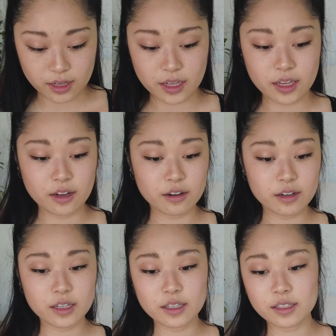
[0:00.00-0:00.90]
here
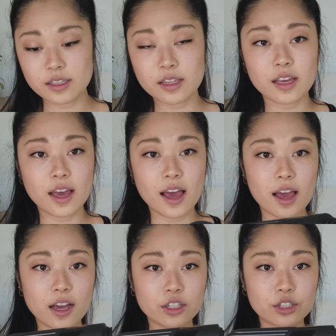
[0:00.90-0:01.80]
is the
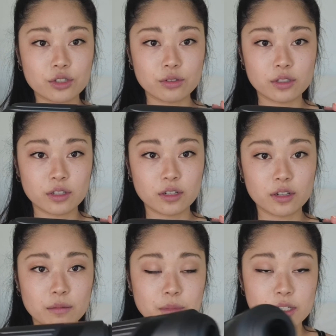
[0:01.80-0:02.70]

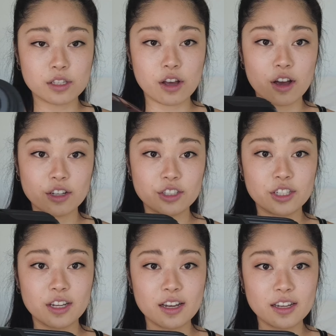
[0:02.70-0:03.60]
actual massage
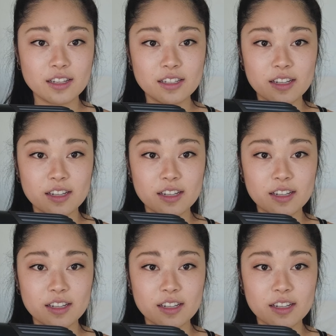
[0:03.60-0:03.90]
gun.